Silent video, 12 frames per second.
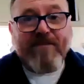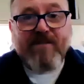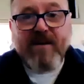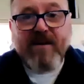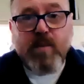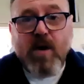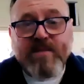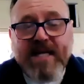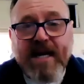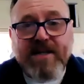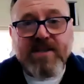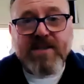favorite poems,
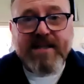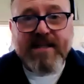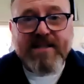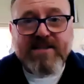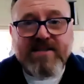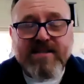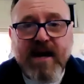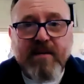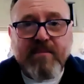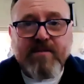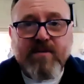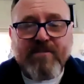actually, because
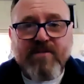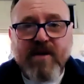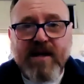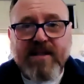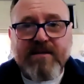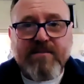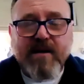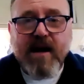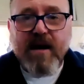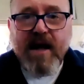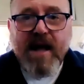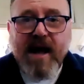quite frankly,
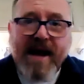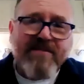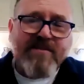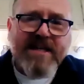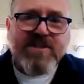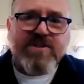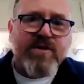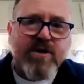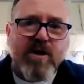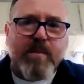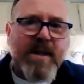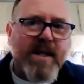I have Eastern
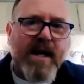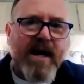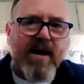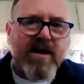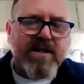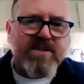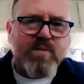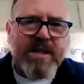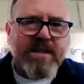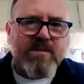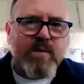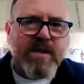European heritage, and
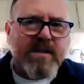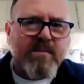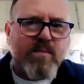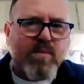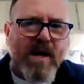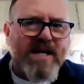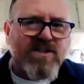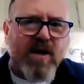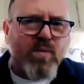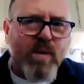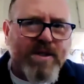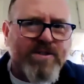we embrace
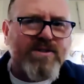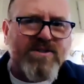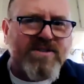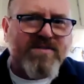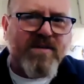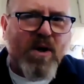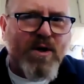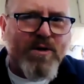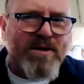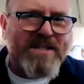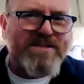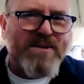our winters from our
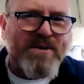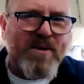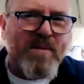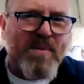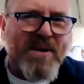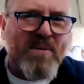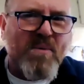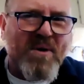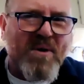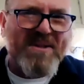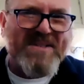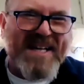Eastern European
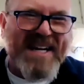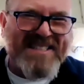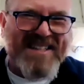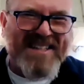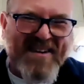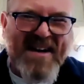world. So